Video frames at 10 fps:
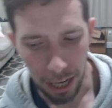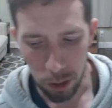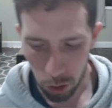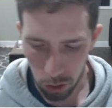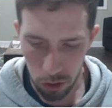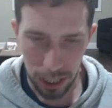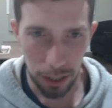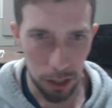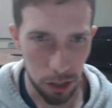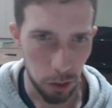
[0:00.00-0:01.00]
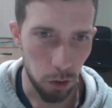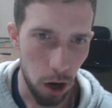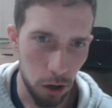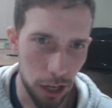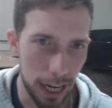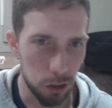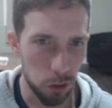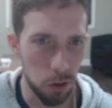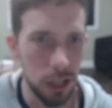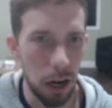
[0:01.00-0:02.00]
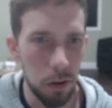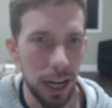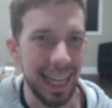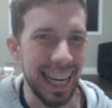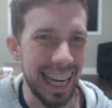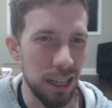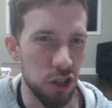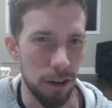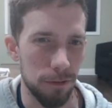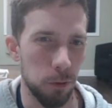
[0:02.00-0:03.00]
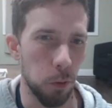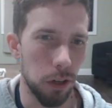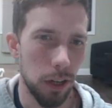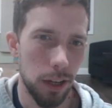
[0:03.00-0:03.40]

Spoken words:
Turns out it's the wrong knight. Turns out knight h to f4